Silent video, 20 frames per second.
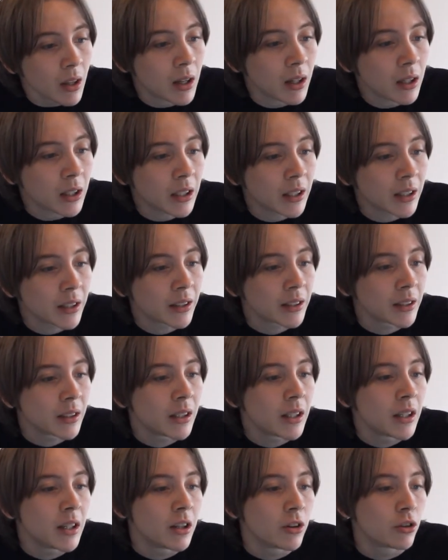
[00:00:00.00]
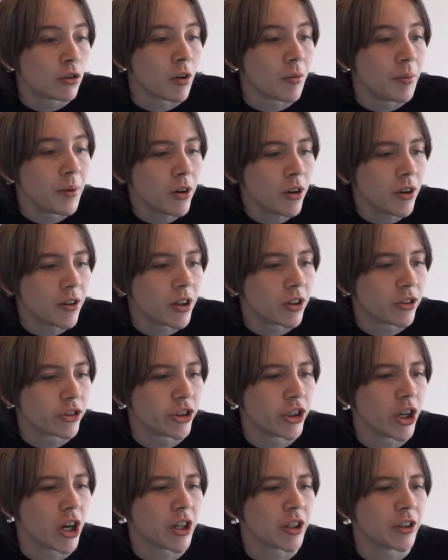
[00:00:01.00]
so I've been on this
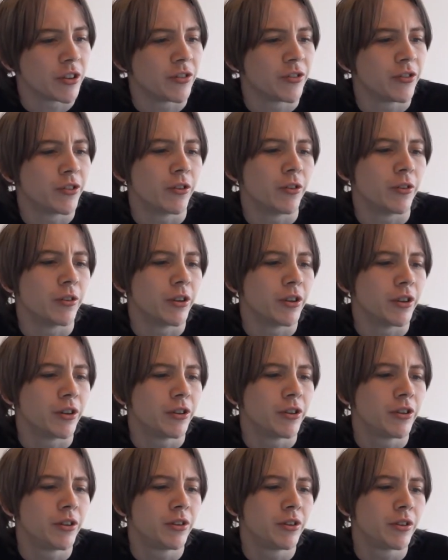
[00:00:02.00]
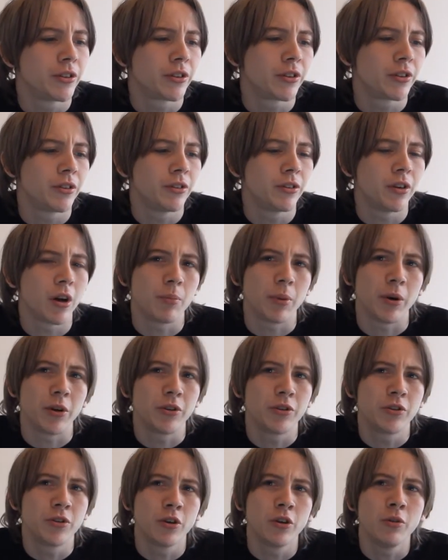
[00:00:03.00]
channel for about
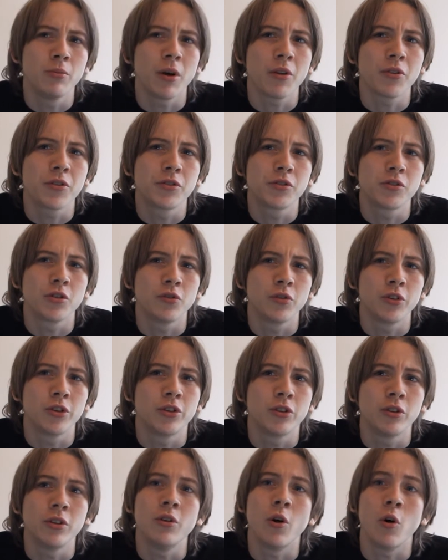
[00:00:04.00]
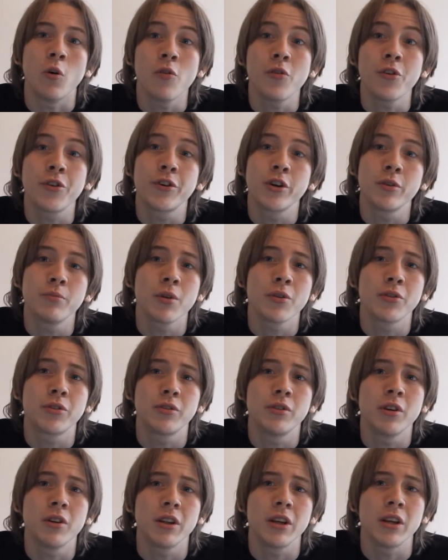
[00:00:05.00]
2 months,
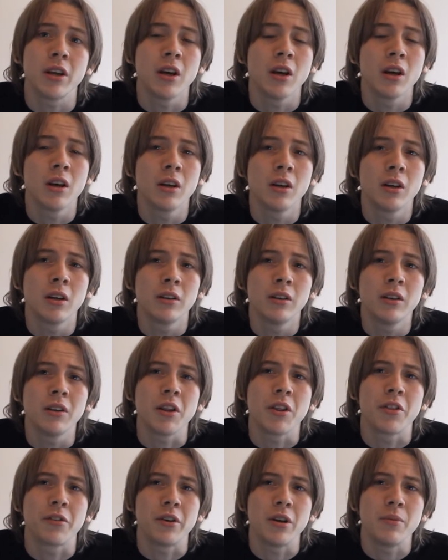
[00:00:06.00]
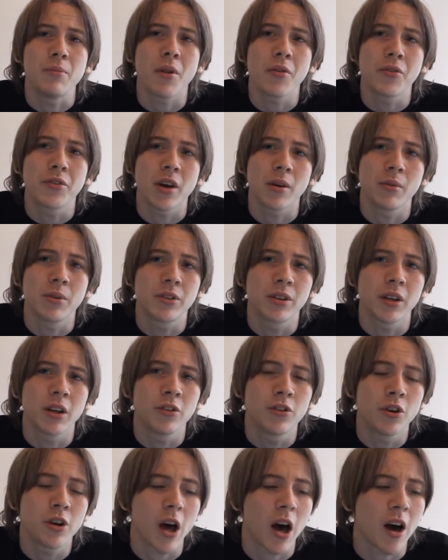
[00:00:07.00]
nearly 3 months, I would
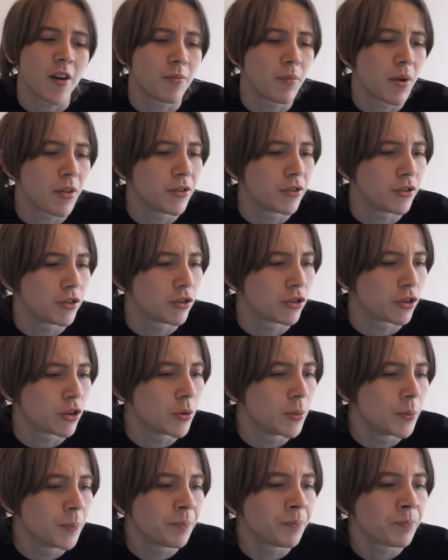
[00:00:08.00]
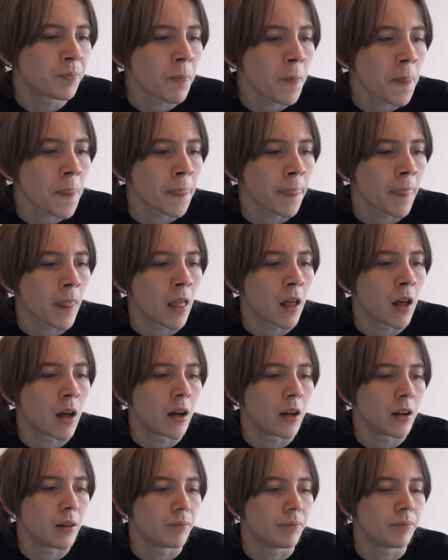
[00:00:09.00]
say, 2.5 months or so.
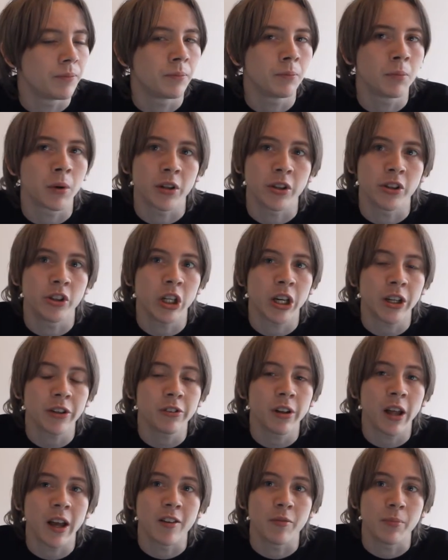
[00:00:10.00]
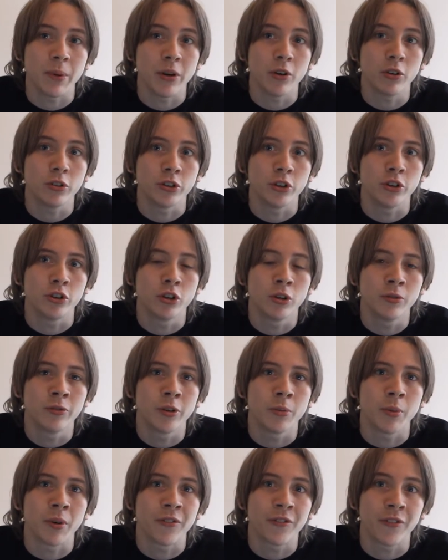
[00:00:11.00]
But in general, I have been on YouTube
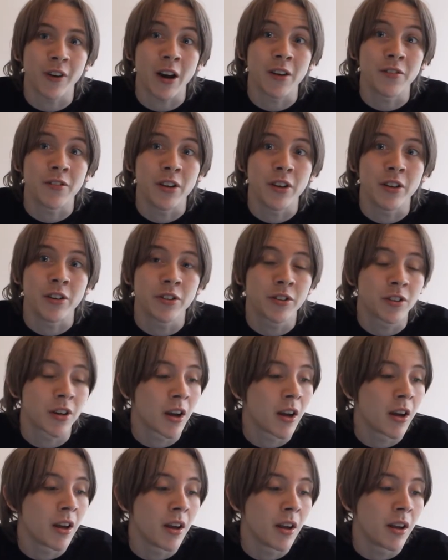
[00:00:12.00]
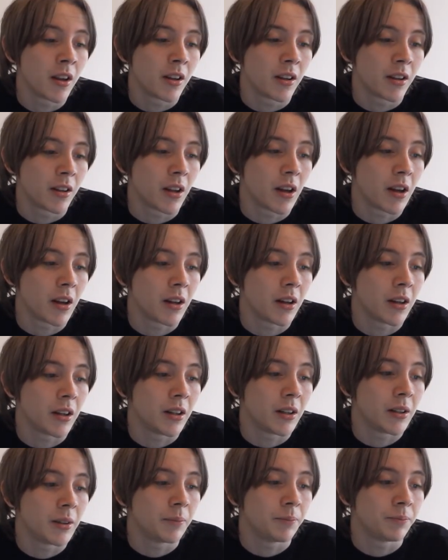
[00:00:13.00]
for about 5 years.
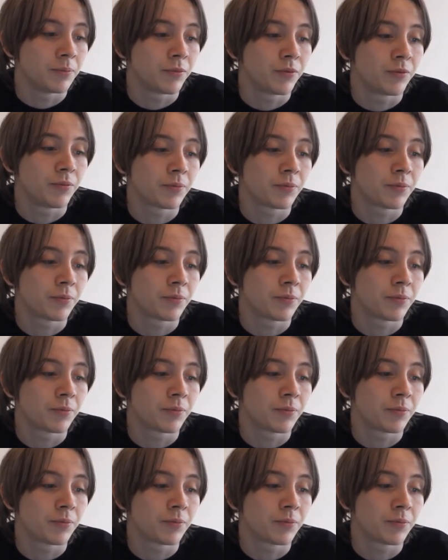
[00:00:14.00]
And